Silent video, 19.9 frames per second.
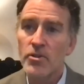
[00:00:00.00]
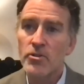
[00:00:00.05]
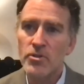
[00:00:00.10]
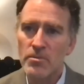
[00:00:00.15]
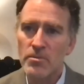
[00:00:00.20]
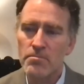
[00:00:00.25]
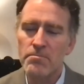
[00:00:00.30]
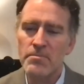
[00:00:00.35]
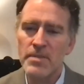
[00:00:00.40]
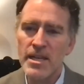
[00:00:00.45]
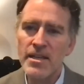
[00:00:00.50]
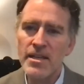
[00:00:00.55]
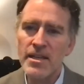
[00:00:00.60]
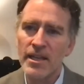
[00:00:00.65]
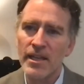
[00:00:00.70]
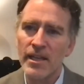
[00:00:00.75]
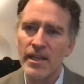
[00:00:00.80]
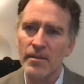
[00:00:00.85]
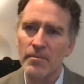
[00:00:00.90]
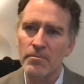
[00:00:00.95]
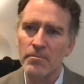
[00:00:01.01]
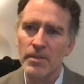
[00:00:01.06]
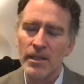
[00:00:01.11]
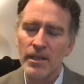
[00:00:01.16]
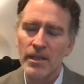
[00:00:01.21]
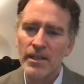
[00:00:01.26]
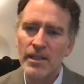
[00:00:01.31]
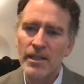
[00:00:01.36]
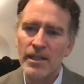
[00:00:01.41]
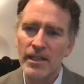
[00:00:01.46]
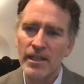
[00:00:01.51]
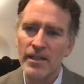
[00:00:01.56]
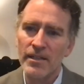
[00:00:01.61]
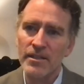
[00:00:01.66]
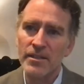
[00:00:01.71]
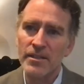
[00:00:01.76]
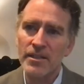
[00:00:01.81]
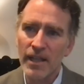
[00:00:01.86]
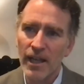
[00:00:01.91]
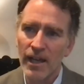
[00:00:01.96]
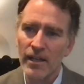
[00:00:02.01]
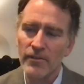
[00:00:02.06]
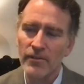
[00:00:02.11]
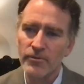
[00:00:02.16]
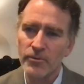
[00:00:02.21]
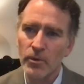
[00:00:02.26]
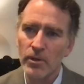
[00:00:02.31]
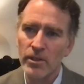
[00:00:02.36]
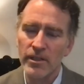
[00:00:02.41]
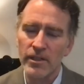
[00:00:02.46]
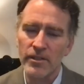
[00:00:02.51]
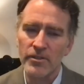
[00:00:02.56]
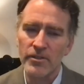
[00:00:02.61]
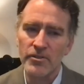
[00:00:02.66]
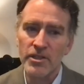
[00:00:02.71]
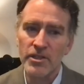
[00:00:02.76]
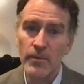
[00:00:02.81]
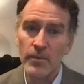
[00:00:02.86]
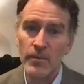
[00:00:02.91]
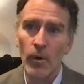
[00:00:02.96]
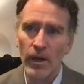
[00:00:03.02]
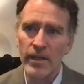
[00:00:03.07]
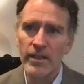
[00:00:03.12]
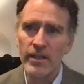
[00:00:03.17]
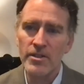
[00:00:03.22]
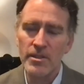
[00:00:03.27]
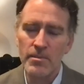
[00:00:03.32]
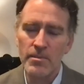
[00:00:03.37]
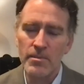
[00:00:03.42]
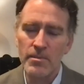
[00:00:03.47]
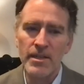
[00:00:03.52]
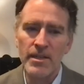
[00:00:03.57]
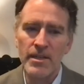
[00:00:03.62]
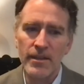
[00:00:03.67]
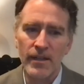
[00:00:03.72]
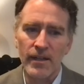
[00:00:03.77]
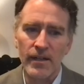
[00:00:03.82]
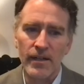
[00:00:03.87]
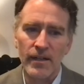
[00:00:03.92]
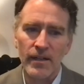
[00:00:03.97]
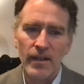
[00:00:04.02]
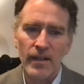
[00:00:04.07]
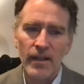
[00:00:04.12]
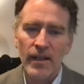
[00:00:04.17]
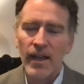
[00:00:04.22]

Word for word: to meet him in California. She wanted to be there.